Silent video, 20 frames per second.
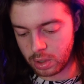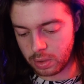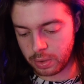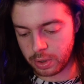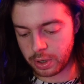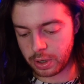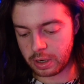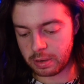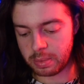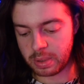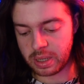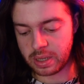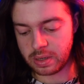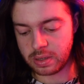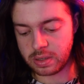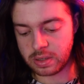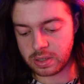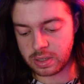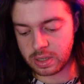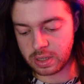We're going to be
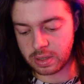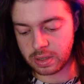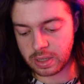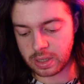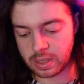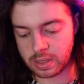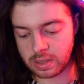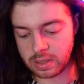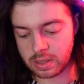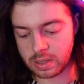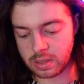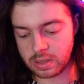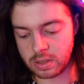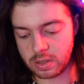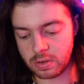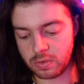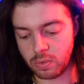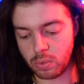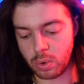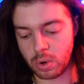instilling a sense
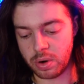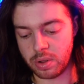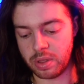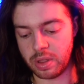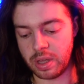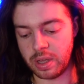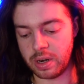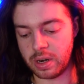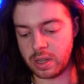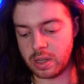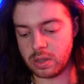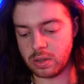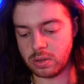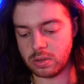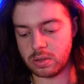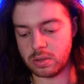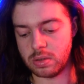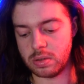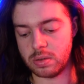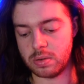of worthiness.